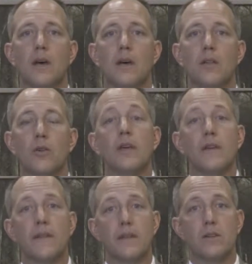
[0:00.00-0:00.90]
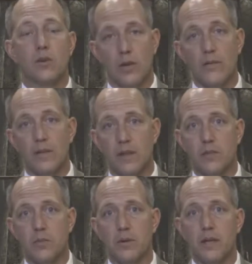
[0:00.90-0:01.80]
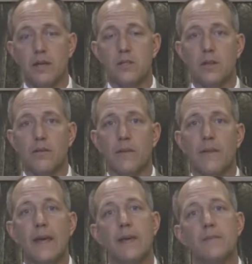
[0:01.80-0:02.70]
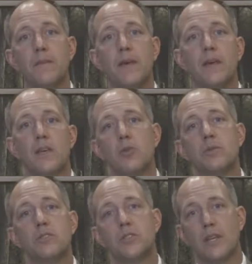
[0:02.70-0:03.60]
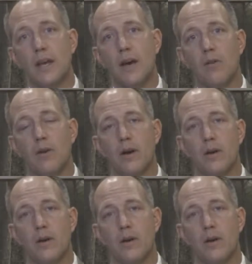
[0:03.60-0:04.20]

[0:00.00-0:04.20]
looking at or giving the interpretation of it, then you would see how